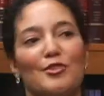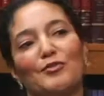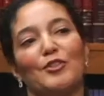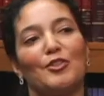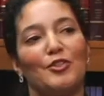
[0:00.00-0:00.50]
sort
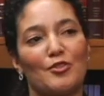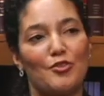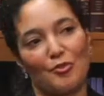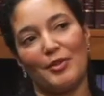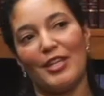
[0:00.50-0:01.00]
of a long,
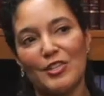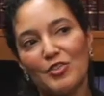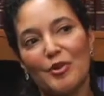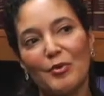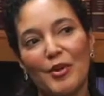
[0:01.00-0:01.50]
stormy
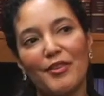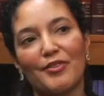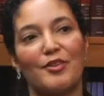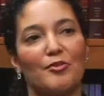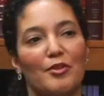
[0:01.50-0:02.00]
history with,
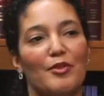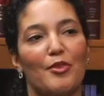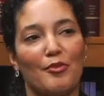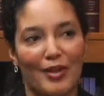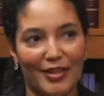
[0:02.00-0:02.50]
and who had been
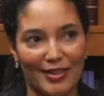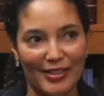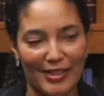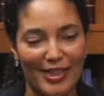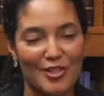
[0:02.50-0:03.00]
threatening
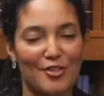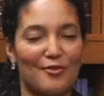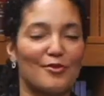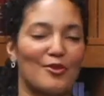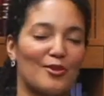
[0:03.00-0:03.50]
litigation
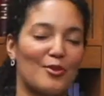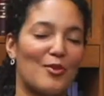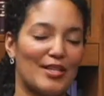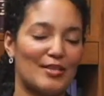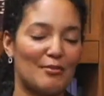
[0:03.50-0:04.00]
for
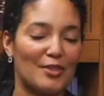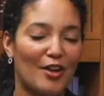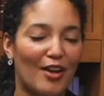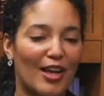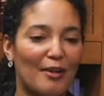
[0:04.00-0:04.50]
quite some
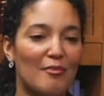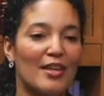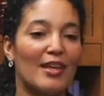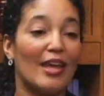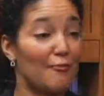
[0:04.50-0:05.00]
time.
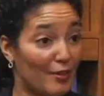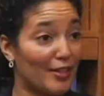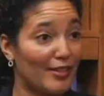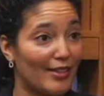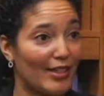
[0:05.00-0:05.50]
And
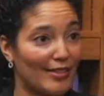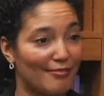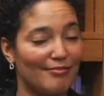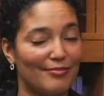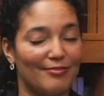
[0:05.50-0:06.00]
finally they had
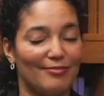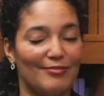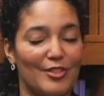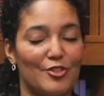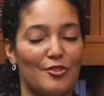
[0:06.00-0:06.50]

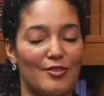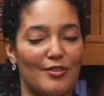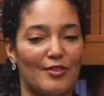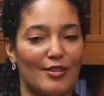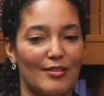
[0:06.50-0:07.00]
issued
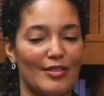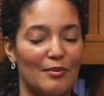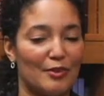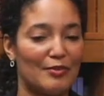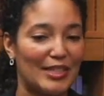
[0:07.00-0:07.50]
a
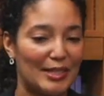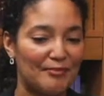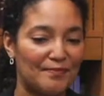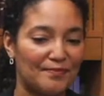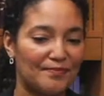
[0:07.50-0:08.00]
statement of claim.
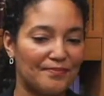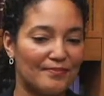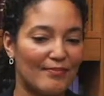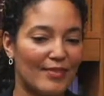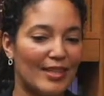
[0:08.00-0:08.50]

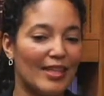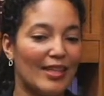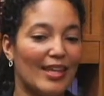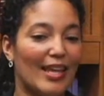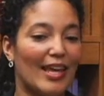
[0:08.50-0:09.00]

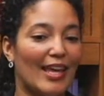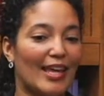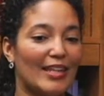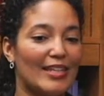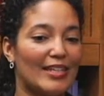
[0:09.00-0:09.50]

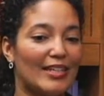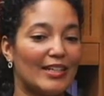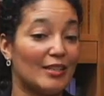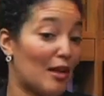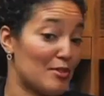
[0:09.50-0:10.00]
And
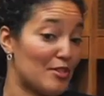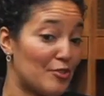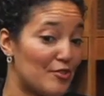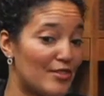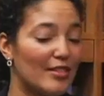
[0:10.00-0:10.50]
I was
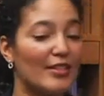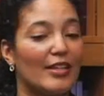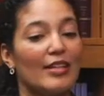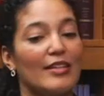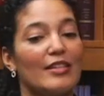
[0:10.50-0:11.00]
interested,
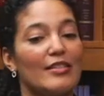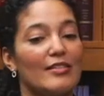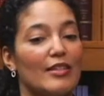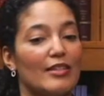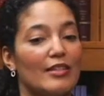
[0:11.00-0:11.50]
and he
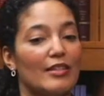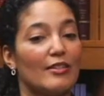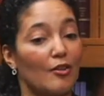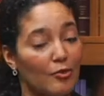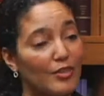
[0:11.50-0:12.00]
said
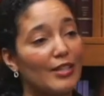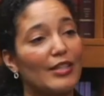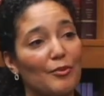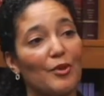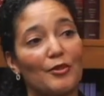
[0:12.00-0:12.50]
not only did
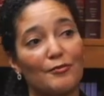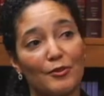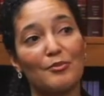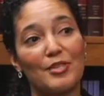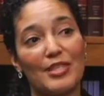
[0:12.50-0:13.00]
they want the
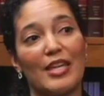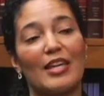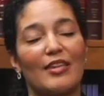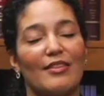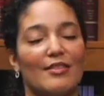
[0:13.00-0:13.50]
firm to
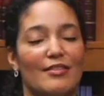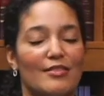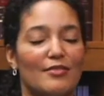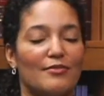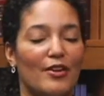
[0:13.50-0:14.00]
take
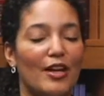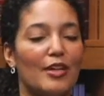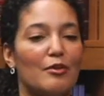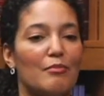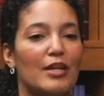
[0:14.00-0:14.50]
this
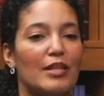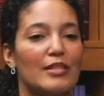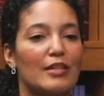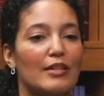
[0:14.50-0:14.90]
file, but